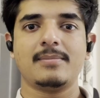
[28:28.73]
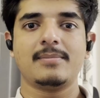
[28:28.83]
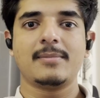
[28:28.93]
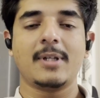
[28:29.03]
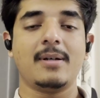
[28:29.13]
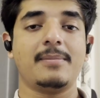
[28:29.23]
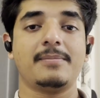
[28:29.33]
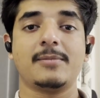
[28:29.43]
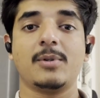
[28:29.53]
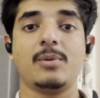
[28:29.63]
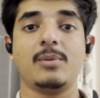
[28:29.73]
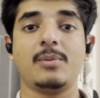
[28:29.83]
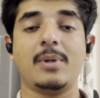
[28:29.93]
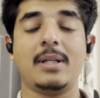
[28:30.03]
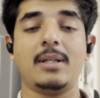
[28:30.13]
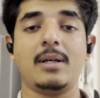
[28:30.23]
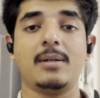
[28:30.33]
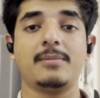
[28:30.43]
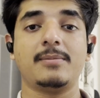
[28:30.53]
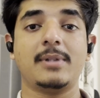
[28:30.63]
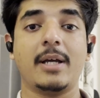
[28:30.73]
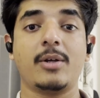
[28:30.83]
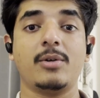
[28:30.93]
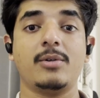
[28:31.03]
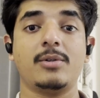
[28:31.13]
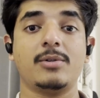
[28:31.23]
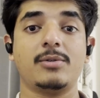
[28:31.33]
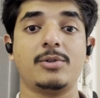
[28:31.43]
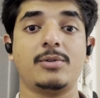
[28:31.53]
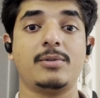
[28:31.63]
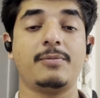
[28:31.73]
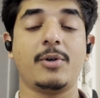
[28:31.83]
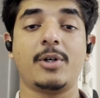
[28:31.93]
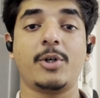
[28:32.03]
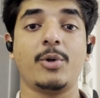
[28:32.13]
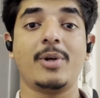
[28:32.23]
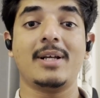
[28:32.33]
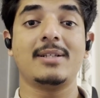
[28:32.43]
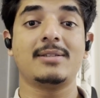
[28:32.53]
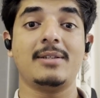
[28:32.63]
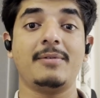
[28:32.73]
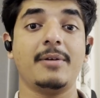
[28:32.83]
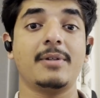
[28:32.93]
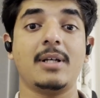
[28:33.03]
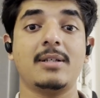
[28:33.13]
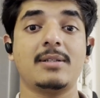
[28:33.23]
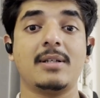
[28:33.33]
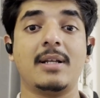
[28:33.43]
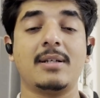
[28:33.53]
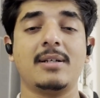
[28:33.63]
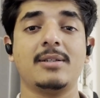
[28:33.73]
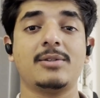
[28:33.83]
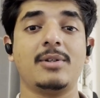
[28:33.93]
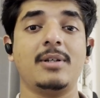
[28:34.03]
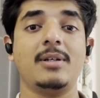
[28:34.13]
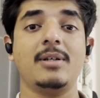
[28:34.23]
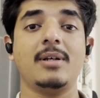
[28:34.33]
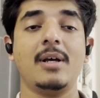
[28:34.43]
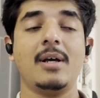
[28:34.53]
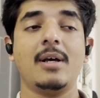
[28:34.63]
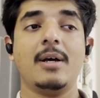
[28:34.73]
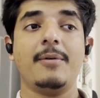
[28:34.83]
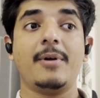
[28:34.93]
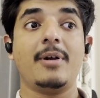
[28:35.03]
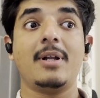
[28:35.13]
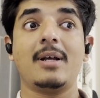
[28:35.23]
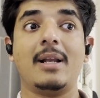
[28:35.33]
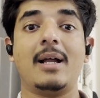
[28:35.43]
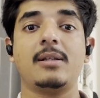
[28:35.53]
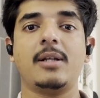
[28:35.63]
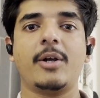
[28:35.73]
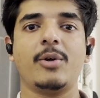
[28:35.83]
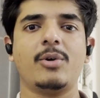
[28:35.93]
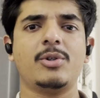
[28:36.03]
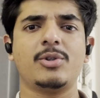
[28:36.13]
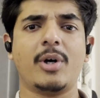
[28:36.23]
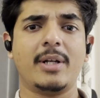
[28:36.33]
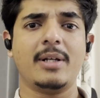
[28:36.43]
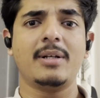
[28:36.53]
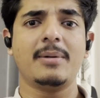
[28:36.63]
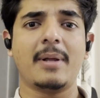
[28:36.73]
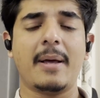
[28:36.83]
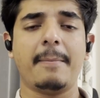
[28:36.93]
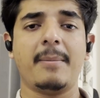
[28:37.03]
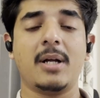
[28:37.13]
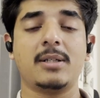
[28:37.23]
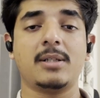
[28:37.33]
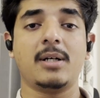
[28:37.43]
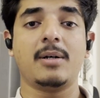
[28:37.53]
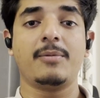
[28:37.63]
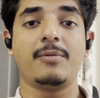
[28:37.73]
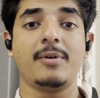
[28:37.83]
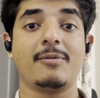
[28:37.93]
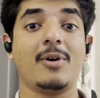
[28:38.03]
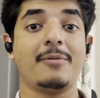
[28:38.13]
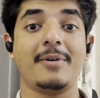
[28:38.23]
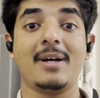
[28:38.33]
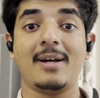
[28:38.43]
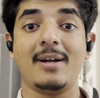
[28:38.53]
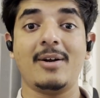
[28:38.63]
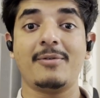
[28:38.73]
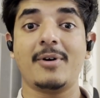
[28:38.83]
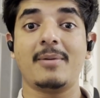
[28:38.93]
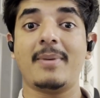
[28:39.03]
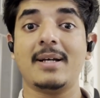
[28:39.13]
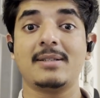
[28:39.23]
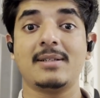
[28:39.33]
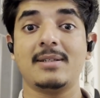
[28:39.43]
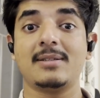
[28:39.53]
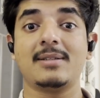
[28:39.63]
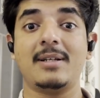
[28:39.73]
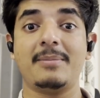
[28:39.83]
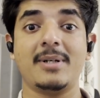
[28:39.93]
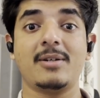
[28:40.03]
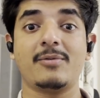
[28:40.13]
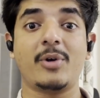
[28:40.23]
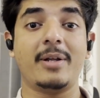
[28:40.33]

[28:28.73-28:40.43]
Yeah. Well, thank you for tuning in this evening with us, and we're really glad that you could join in. But we've gone way ahead of our bite-sized limit of 20